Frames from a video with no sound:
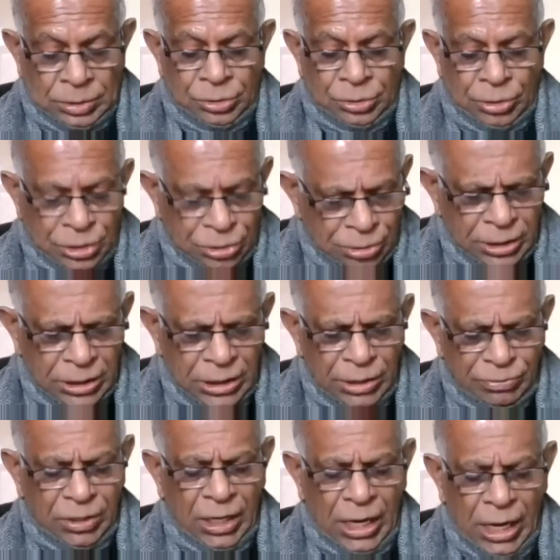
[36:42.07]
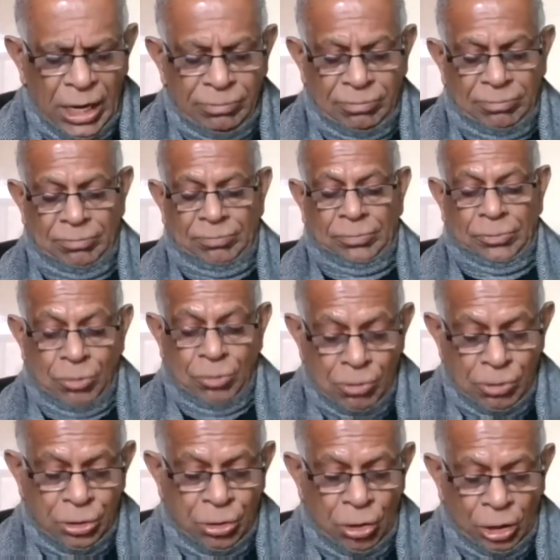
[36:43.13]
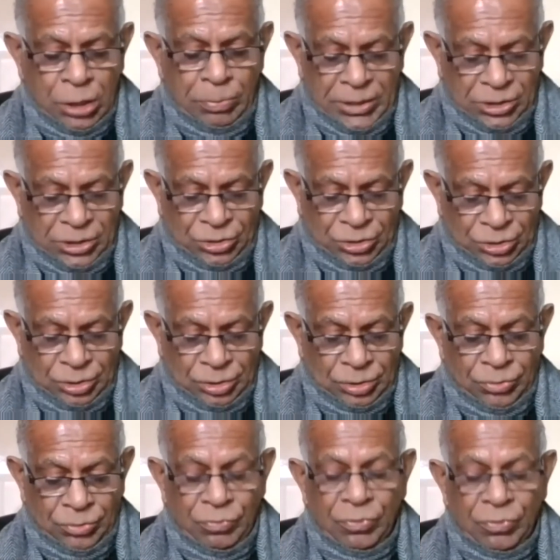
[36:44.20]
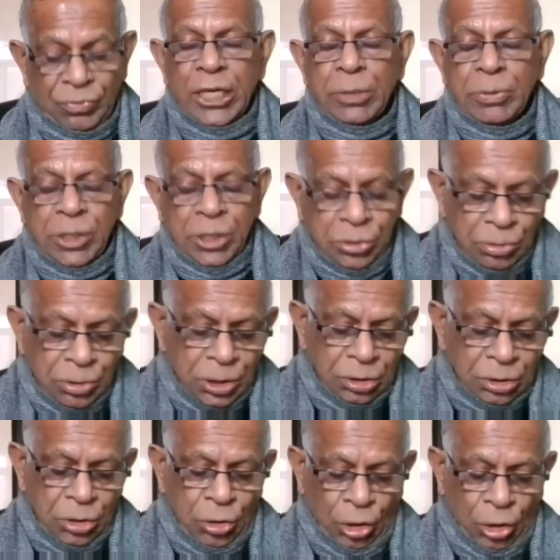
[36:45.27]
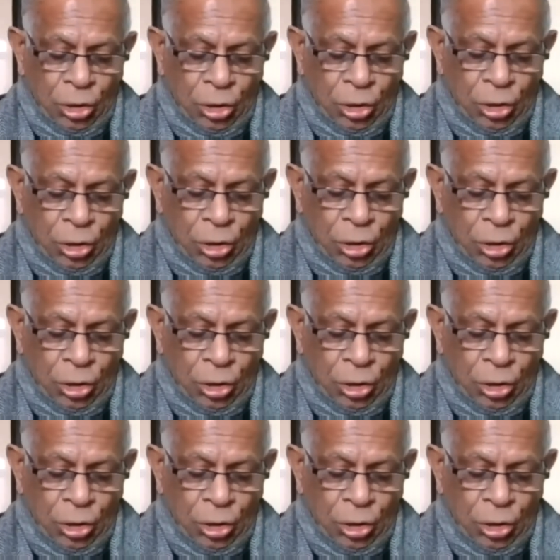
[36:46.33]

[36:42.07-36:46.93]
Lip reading: So it's not enough to have good documents. We have to be true to the document.